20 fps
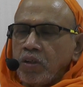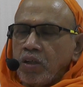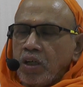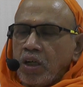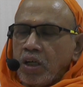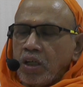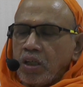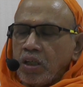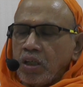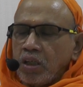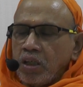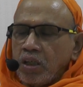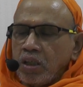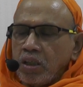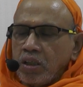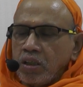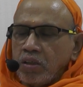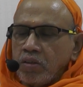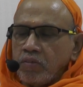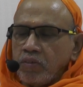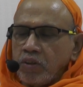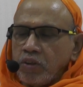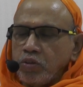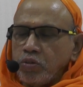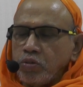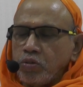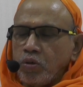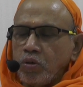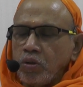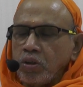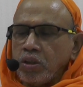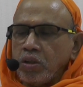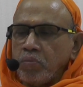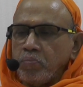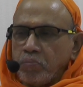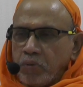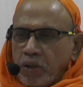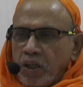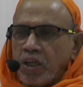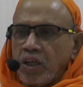And when you don't
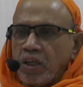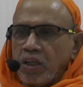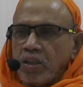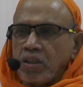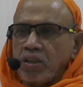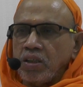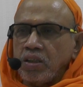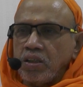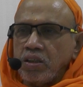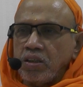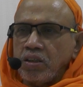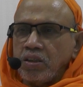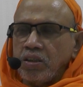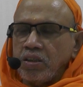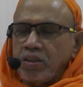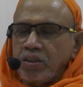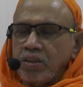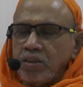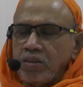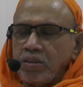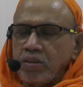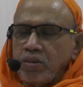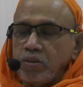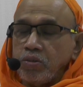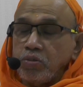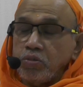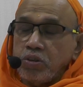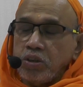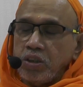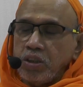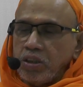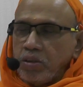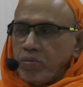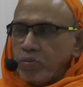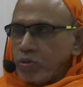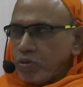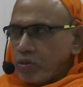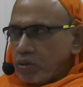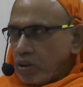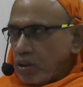compare, you think
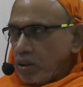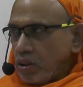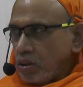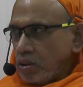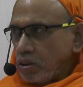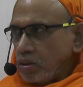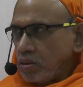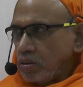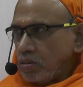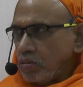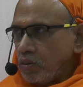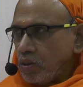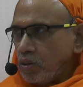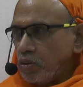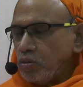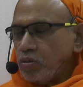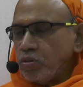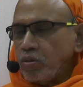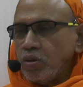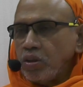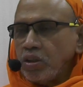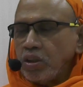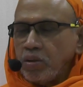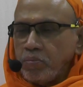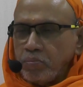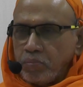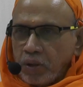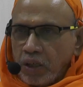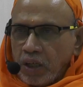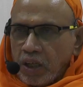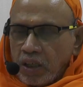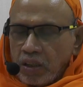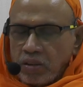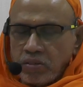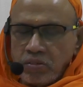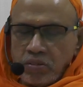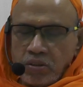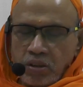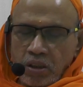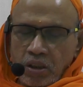about it, when you don't compare,
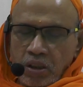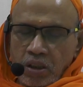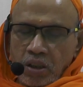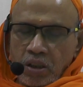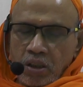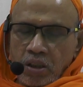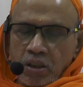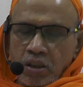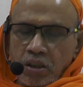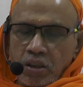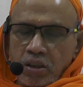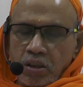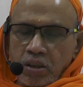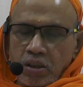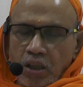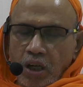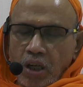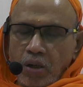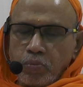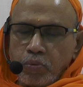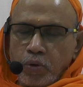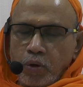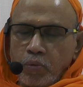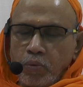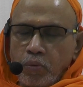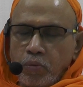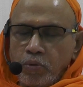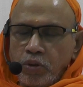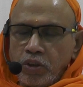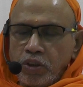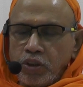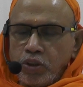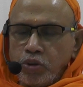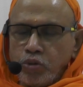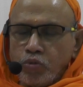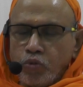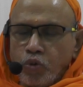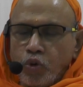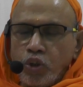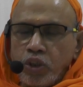in all probability
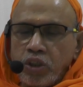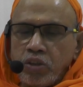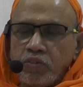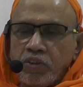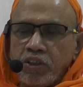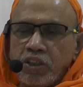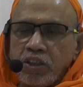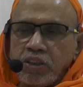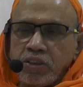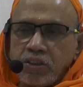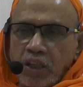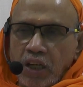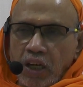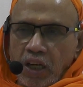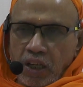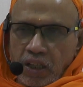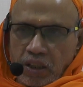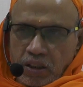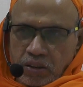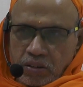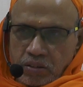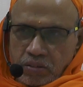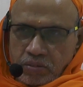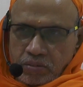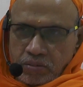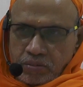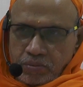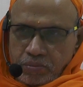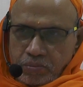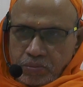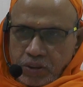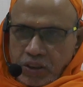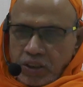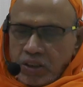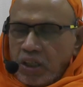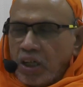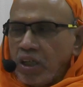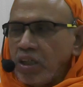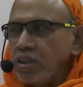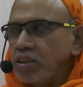you won't even desire,
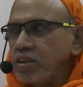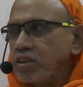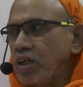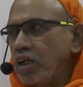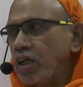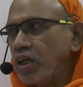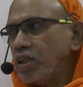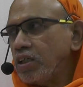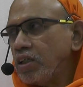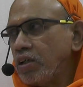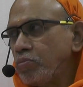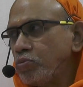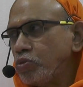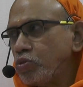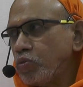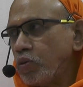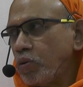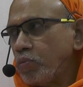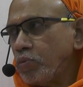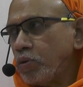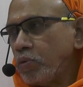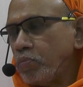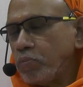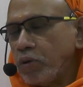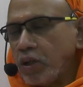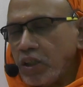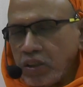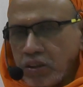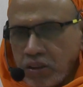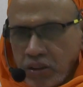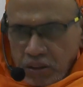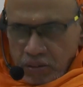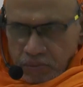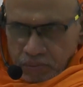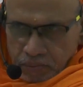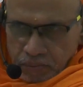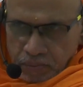because all desire comes from comparison.